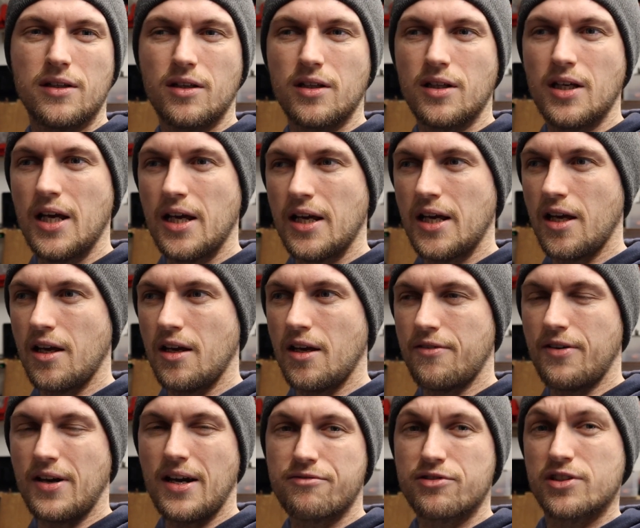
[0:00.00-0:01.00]
Like,
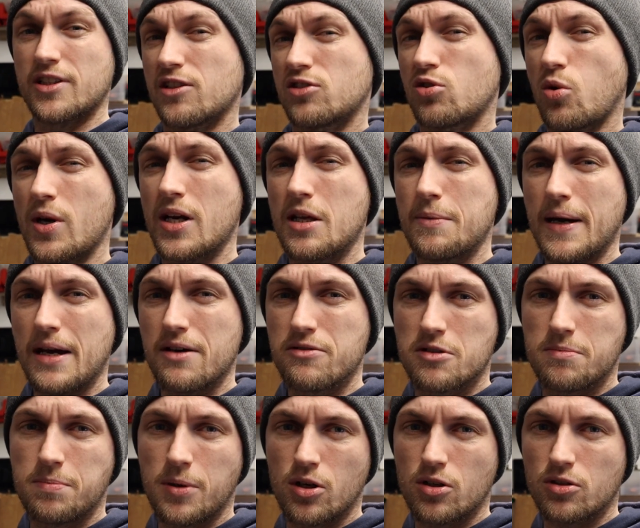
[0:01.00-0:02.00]
if I average it
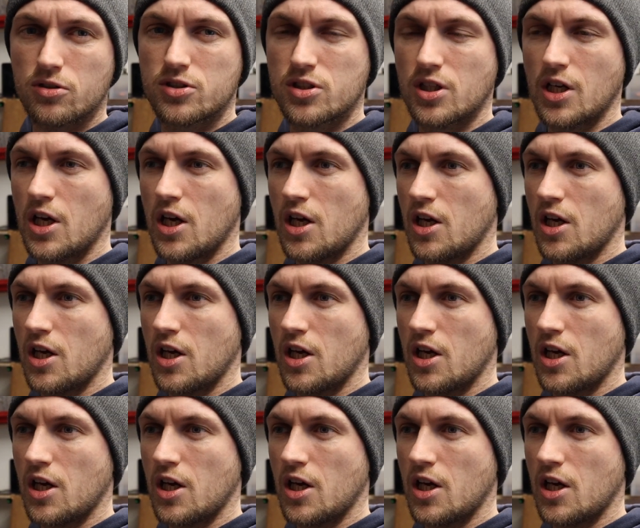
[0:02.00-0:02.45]
£20 a box,